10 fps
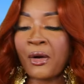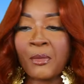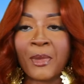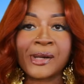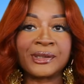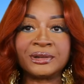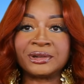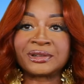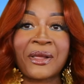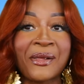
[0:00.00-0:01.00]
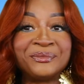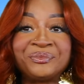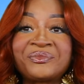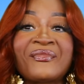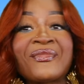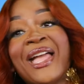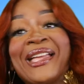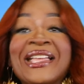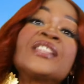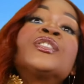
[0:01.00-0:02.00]
My goodness.
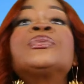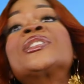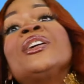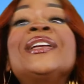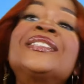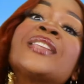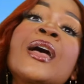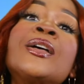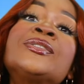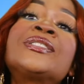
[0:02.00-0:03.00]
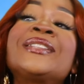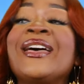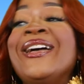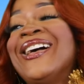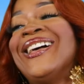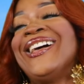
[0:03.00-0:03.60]
And guess who was gonna eat tacos tonight?